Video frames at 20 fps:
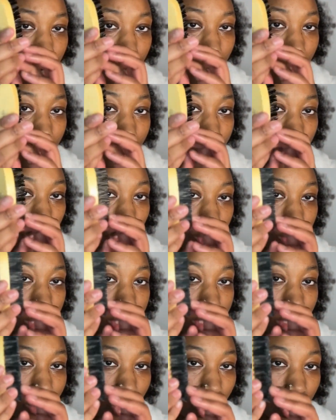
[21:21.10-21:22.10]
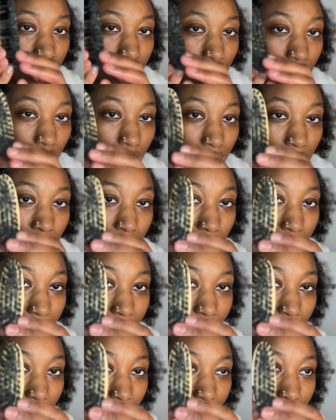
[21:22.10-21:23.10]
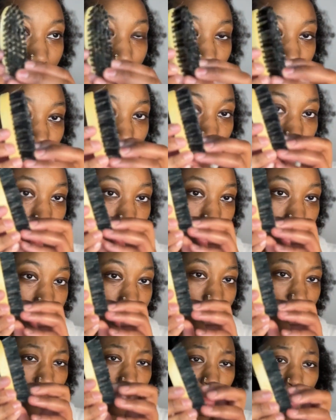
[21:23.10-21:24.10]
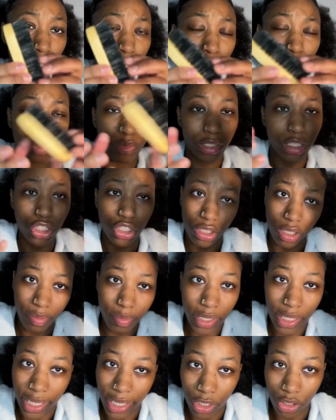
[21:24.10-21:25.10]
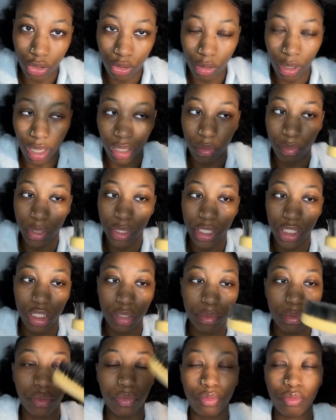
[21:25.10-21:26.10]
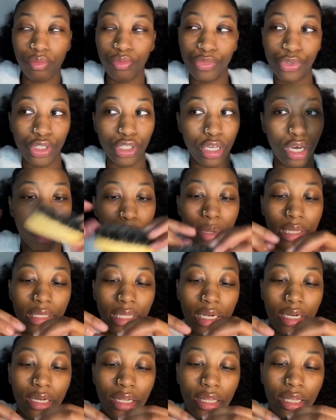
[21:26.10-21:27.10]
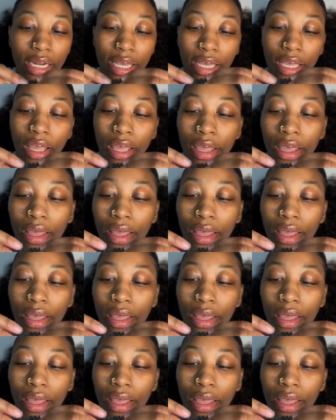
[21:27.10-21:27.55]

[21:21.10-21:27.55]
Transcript: don't know how much it was. I'm sure they charged me like $5 for it, even though this really should be like a $2 brush, but we'll talk about that another day.